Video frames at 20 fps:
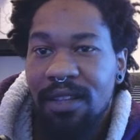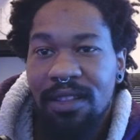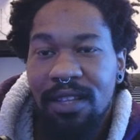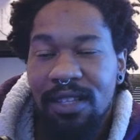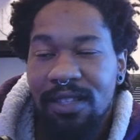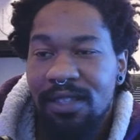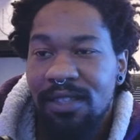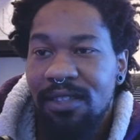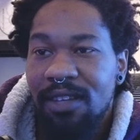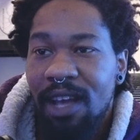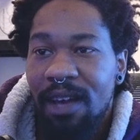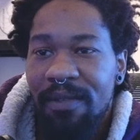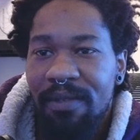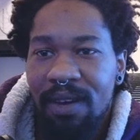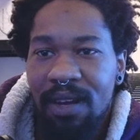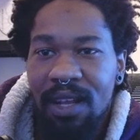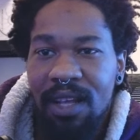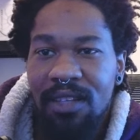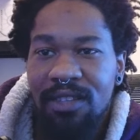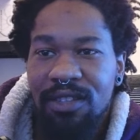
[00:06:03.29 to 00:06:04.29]
This is not
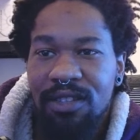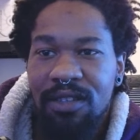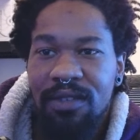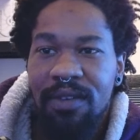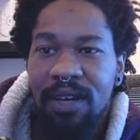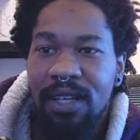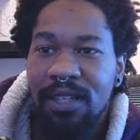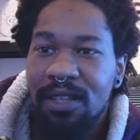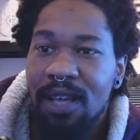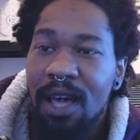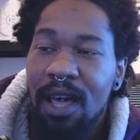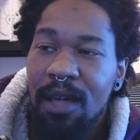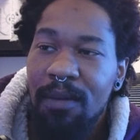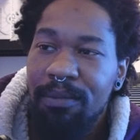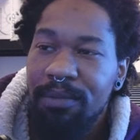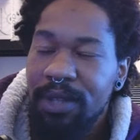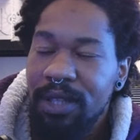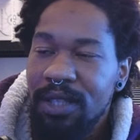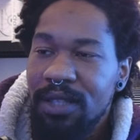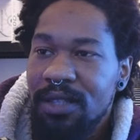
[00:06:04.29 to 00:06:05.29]
financial advice.
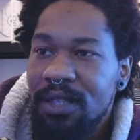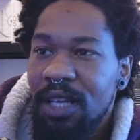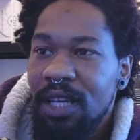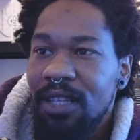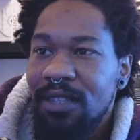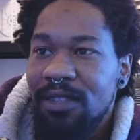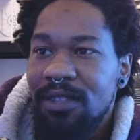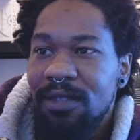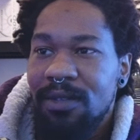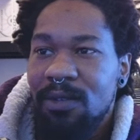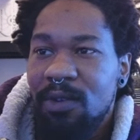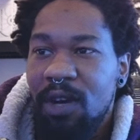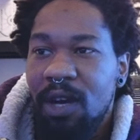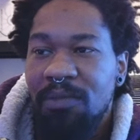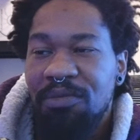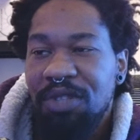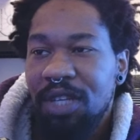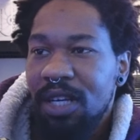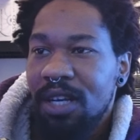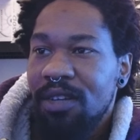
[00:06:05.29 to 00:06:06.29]
Please like and
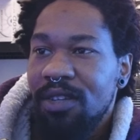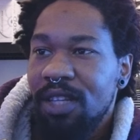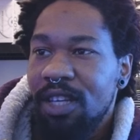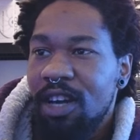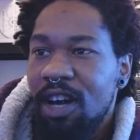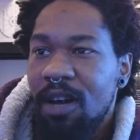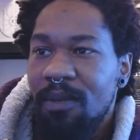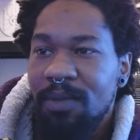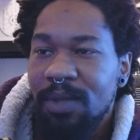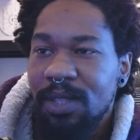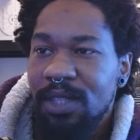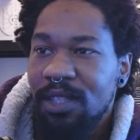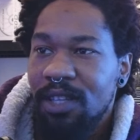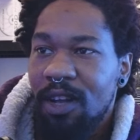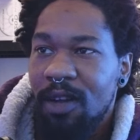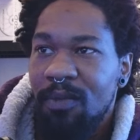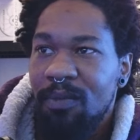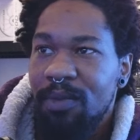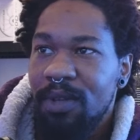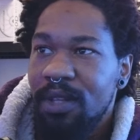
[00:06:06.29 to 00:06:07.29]
subscribe. Check out the comments
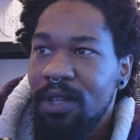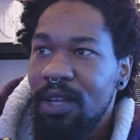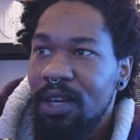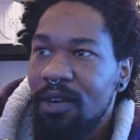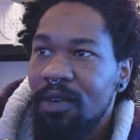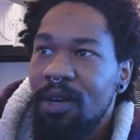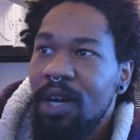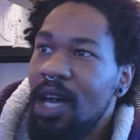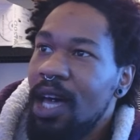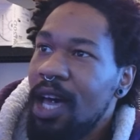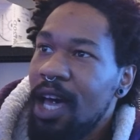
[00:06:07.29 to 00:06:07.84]
down below.